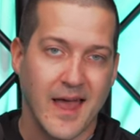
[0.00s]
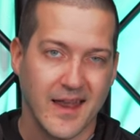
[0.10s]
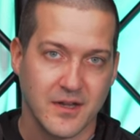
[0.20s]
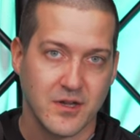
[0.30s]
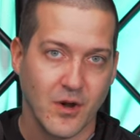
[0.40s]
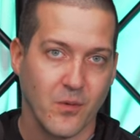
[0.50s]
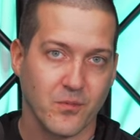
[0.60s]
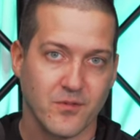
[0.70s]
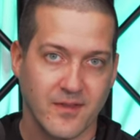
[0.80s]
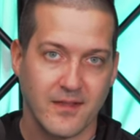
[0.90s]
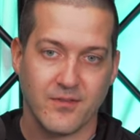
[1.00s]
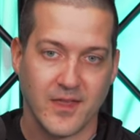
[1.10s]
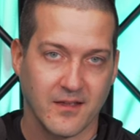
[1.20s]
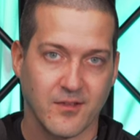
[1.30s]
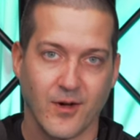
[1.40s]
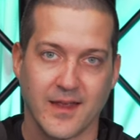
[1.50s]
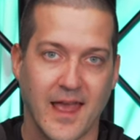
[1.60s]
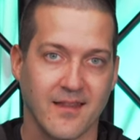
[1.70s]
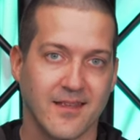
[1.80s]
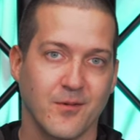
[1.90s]
I don't think so. I
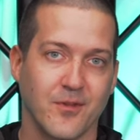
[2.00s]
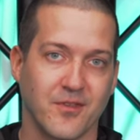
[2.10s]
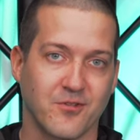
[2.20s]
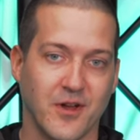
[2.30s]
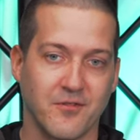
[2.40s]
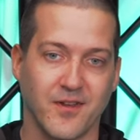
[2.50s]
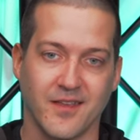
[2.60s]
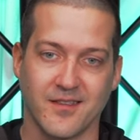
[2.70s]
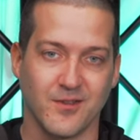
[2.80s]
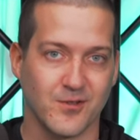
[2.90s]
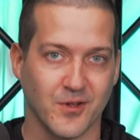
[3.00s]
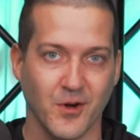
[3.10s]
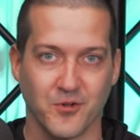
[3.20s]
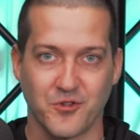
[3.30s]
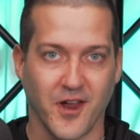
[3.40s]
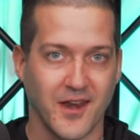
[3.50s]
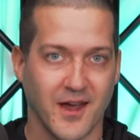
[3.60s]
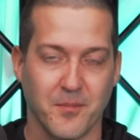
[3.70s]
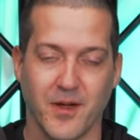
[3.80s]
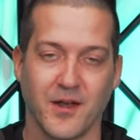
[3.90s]
can't say with a straight face that you should go trade
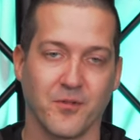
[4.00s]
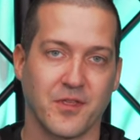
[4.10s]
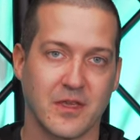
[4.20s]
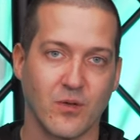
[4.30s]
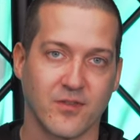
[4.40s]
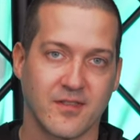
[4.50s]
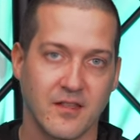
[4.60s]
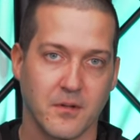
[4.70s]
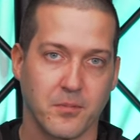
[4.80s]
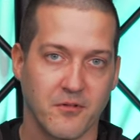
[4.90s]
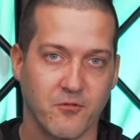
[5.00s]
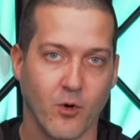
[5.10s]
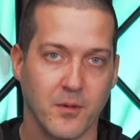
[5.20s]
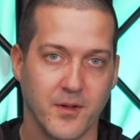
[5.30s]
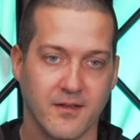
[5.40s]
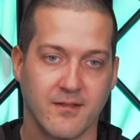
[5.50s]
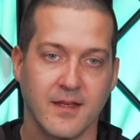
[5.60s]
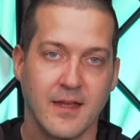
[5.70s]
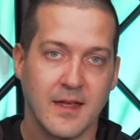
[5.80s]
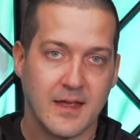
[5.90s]
up. I don't think you'll see the performance
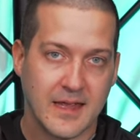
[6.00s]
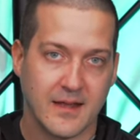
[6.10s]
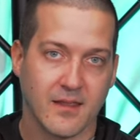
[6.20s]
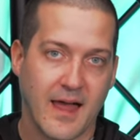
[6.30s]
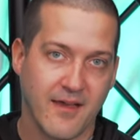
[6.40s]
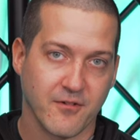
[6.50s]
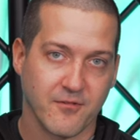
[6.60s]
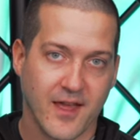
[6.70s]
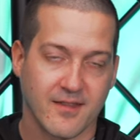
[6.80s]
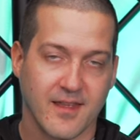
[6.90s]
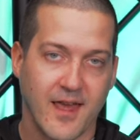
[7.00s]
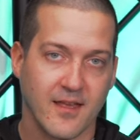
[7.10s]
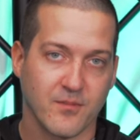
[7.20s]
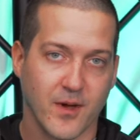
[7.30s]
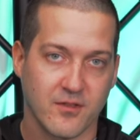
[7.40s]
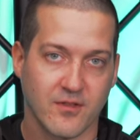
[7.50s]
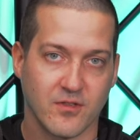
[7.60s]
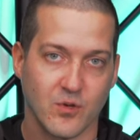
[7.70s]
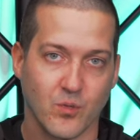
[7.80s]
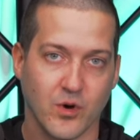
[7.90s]
in live events as much
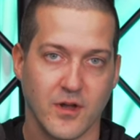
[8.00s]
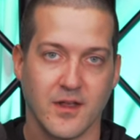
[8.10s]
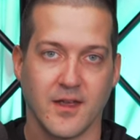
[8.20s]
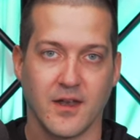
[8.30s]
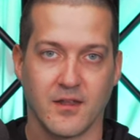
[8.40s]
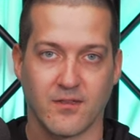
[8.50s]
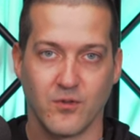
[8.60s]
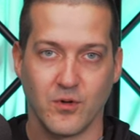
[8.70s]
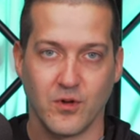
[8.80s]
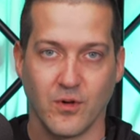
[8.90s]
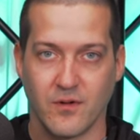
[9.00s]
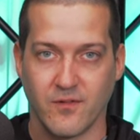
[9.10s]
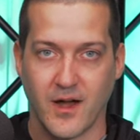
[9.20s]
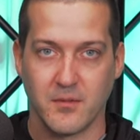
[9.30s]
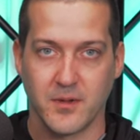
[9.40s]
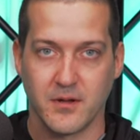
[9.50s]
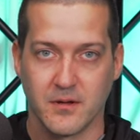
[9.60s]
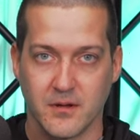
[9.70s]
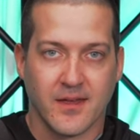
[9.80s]
as you would in a studio environment.